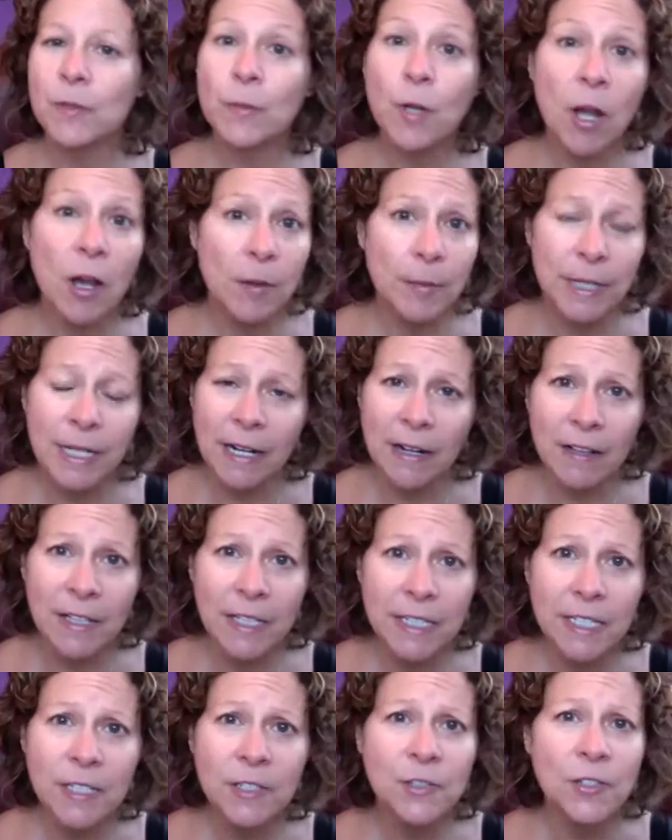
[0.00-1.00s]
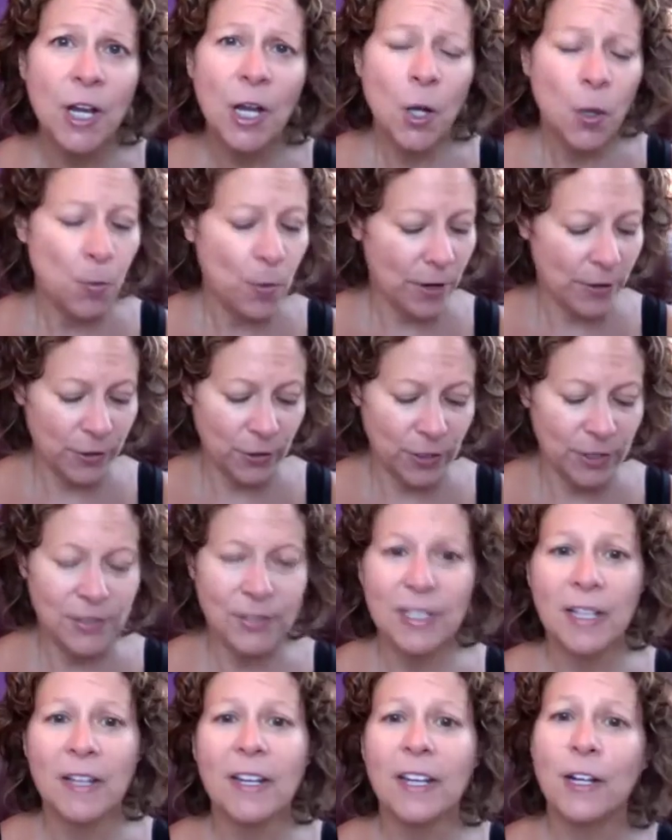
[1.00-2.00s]
some commonalities, whether it's
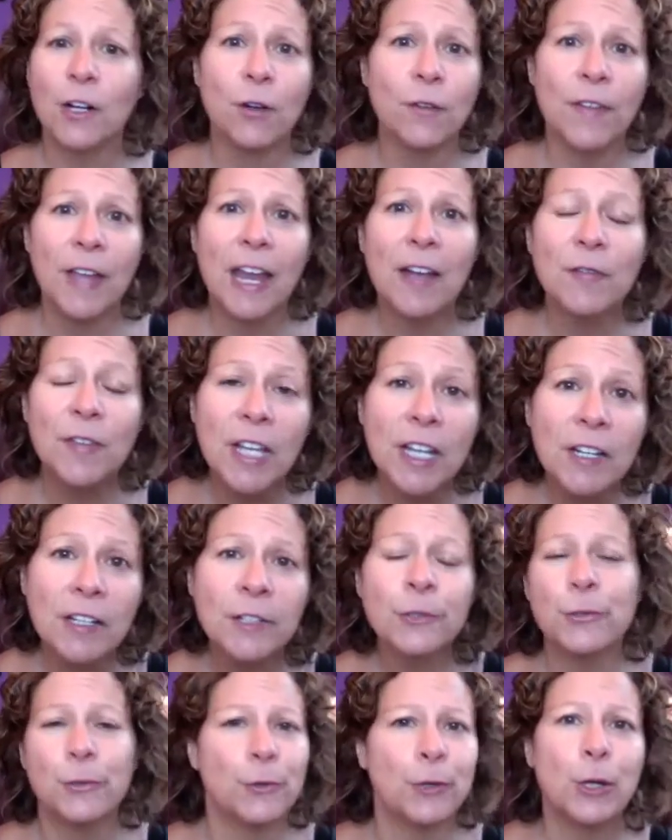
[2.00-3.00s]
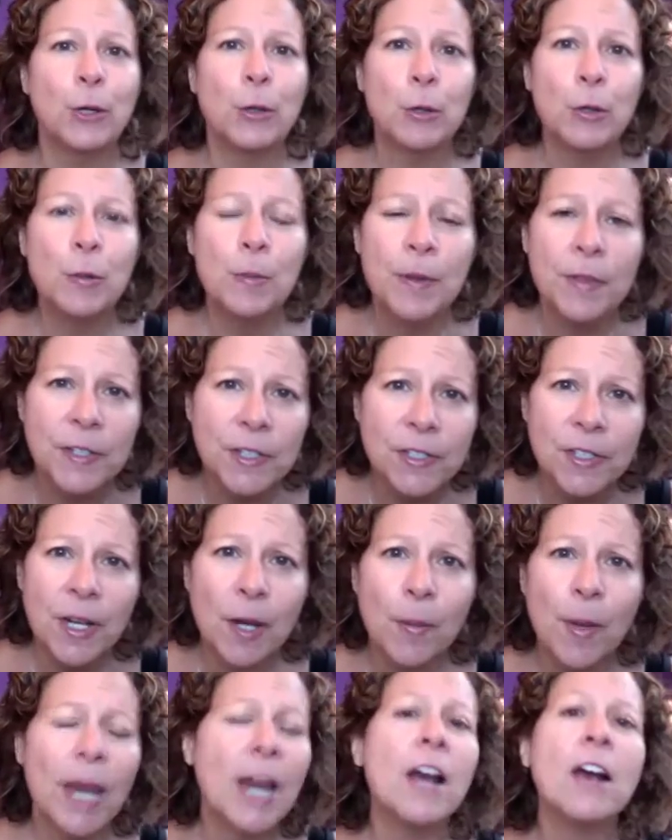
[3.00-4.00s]
that they have kids or they grew up in the
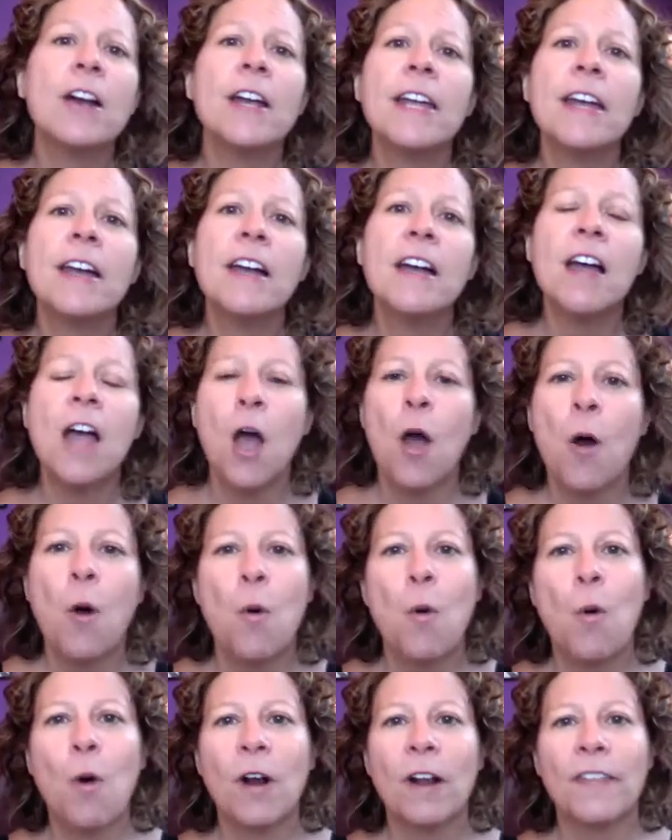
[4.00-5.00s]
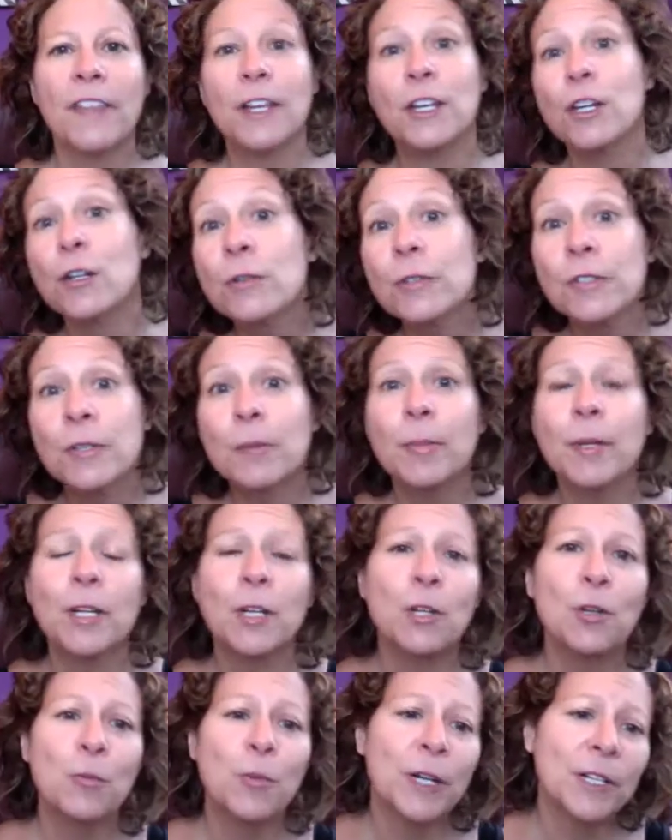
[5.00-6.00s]
same area or they know somebody
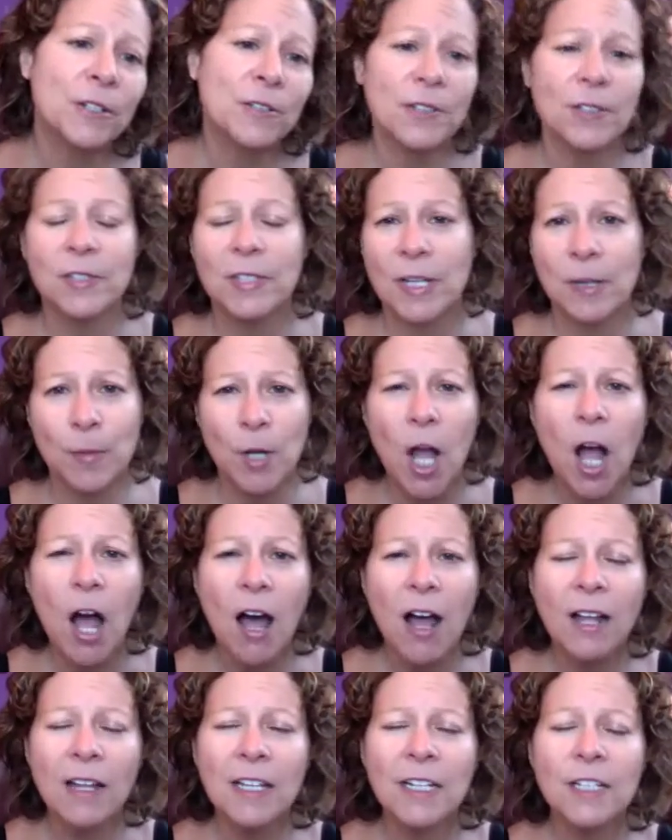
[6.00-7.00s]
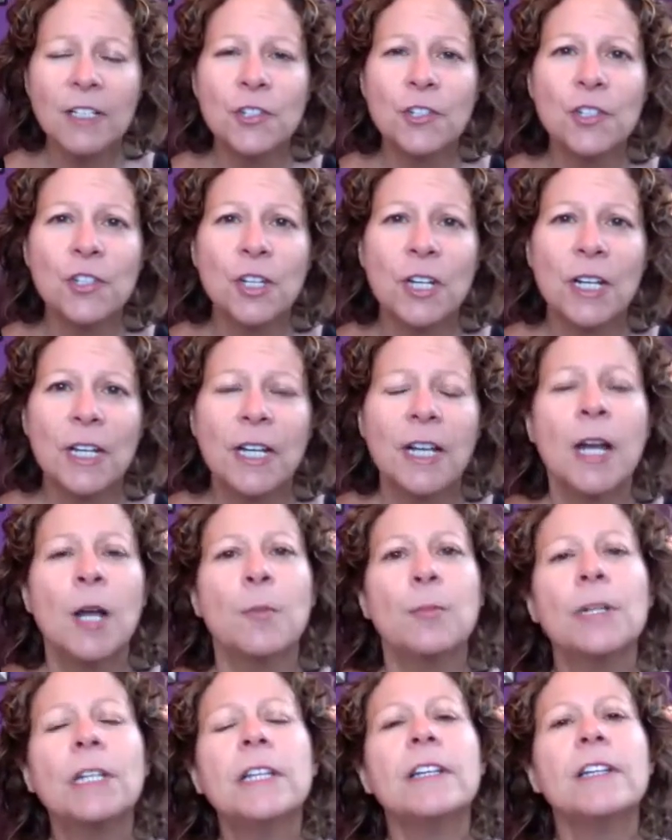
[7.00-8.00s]
who went to the same college.
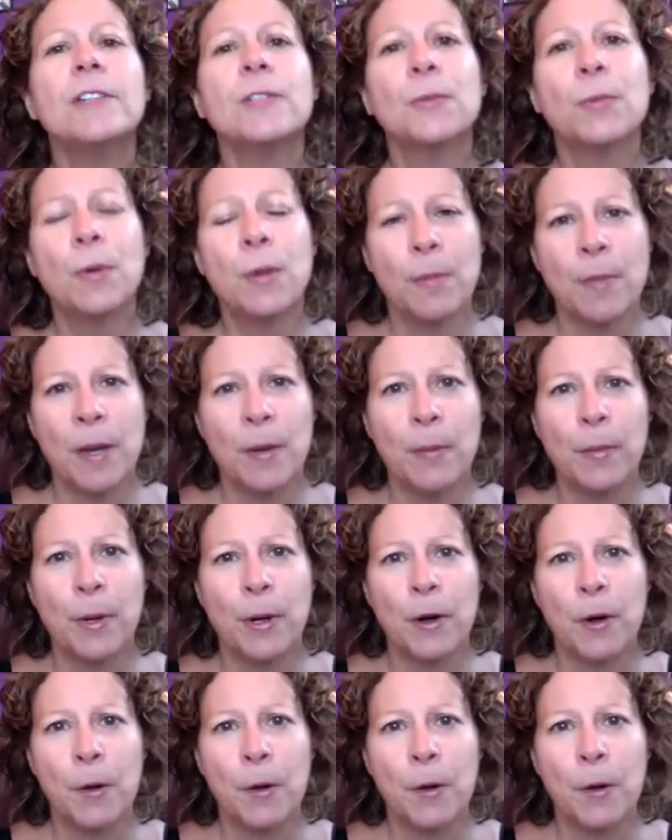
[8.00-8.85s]
Please remember